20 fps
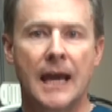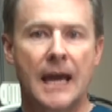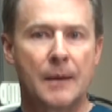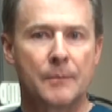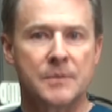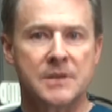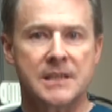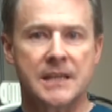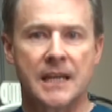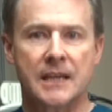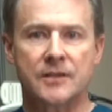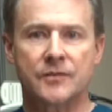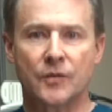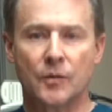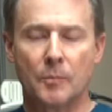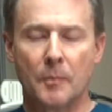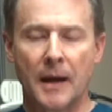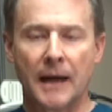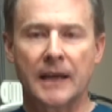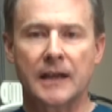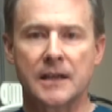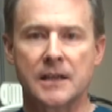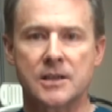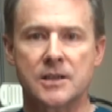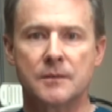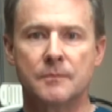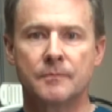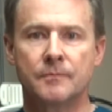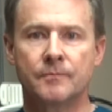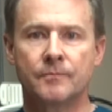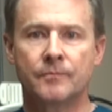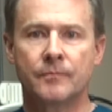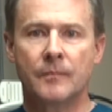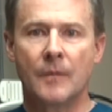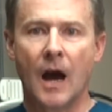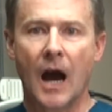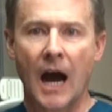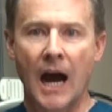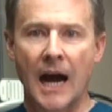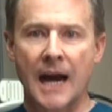M stands for mechanism,
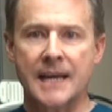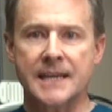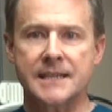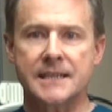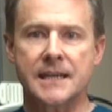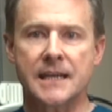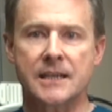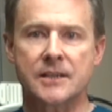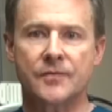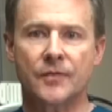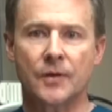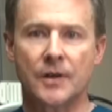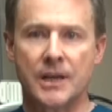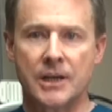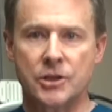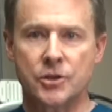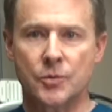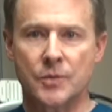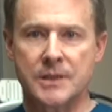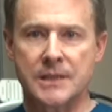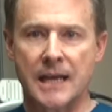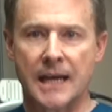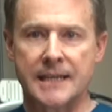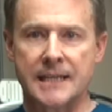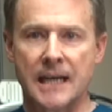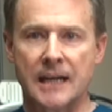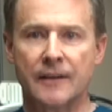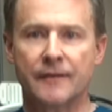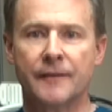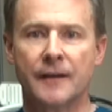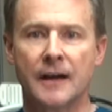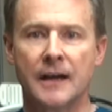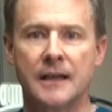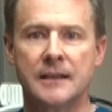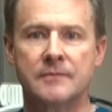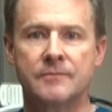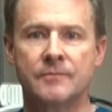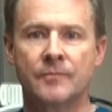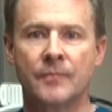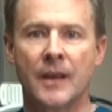I stands for injuries
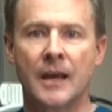identified,